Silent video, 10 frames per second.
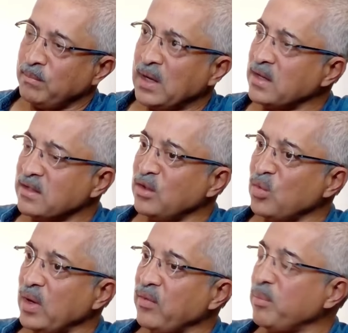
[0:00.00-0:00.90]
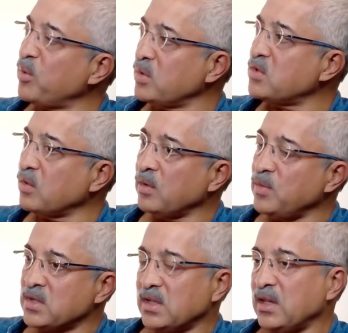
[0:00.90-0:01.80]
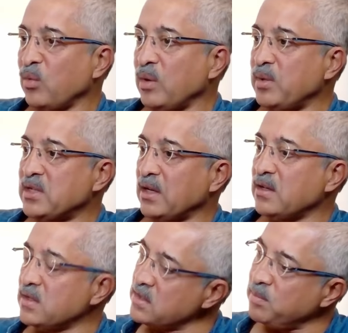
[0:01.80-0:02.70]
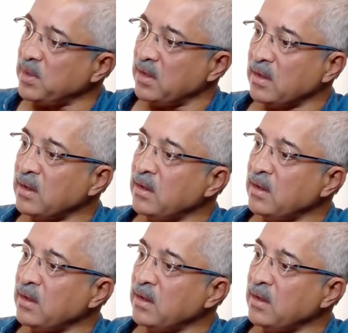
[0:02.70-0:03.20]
Yeah, it's a new way of approach. So obviously there will be challenges, but